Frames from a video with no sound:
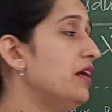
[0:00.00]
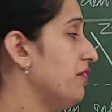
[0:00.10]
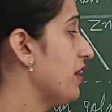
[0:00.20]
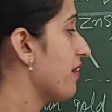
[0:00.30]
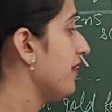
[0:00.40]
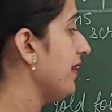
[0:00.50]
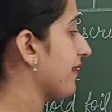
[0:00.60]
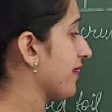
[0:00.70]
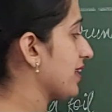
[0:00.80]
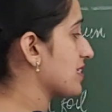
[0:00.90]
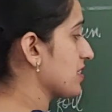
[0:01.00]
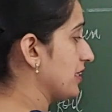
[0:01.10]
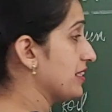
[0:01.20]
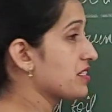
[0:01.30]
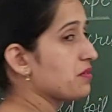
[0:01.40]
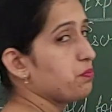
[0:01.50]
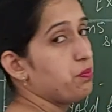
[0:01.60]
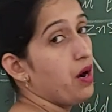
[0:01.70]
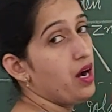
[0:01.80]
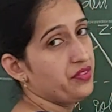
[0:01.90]
will retrace its
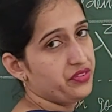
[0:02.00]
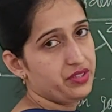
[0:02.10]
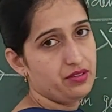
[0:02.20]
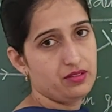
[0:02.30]
path.